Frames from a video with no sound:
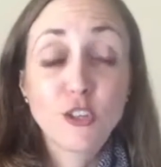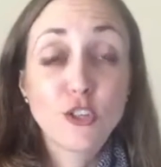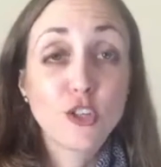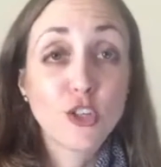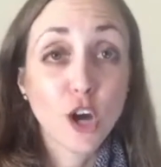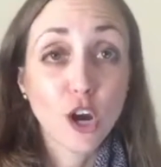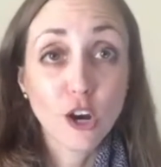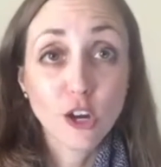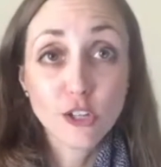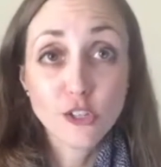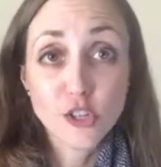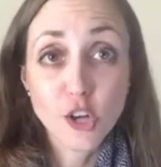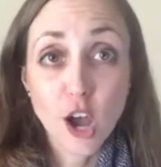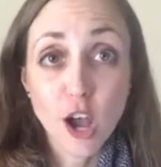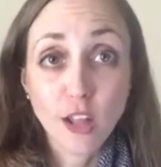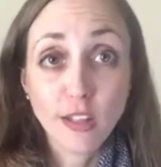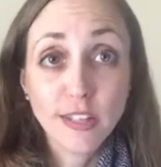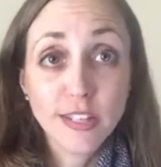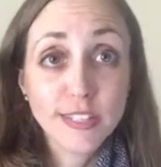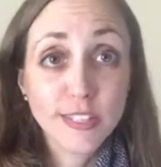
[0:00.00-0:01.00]
Dark
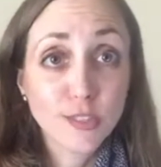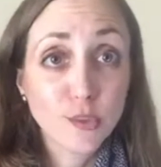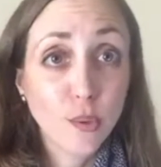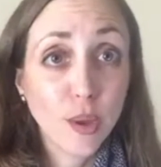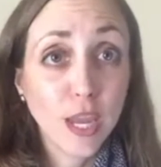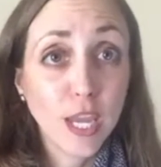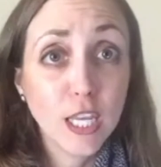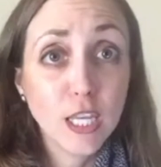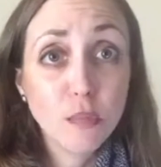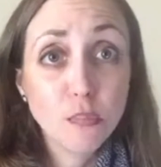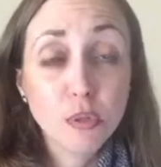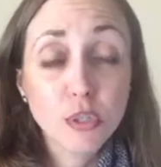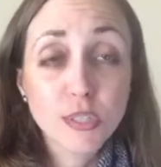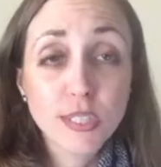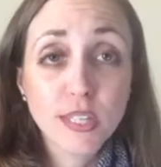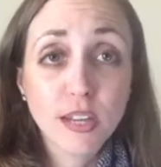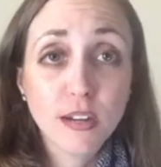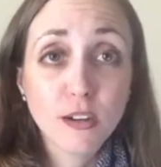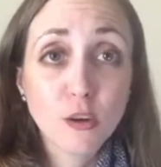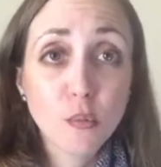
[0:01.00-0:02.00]
chocolate, so
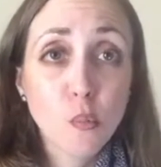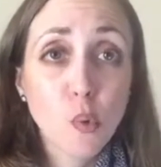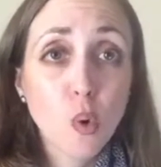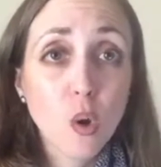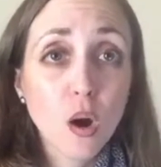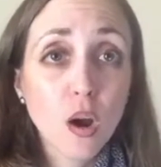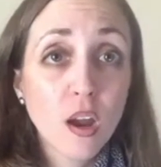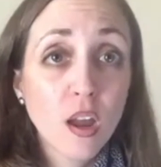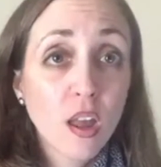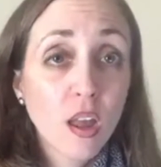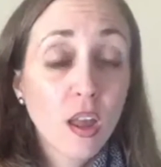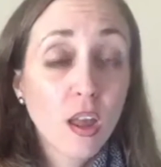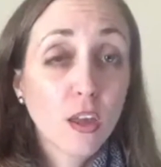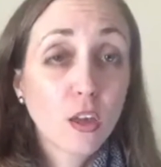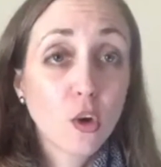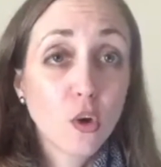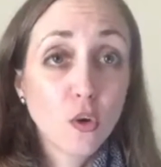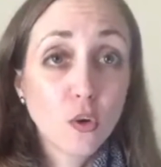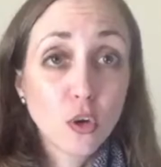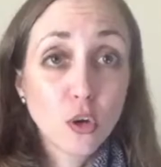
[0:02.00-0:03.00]
80% or more
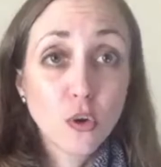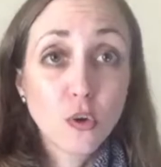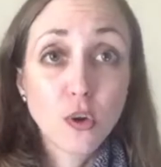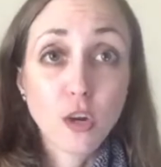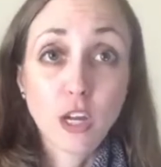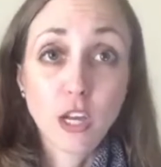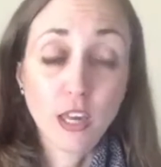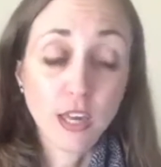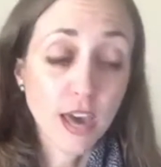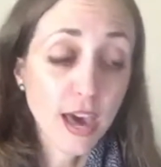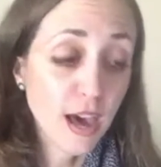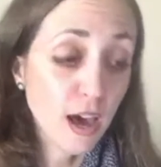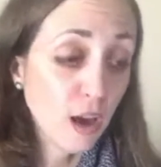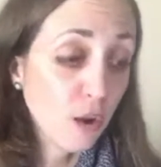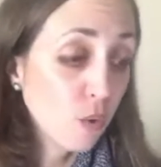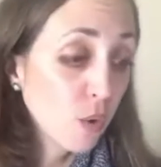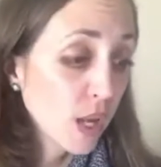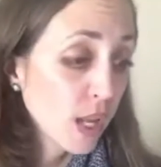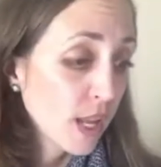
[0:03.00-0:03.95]
cocoa or cacao.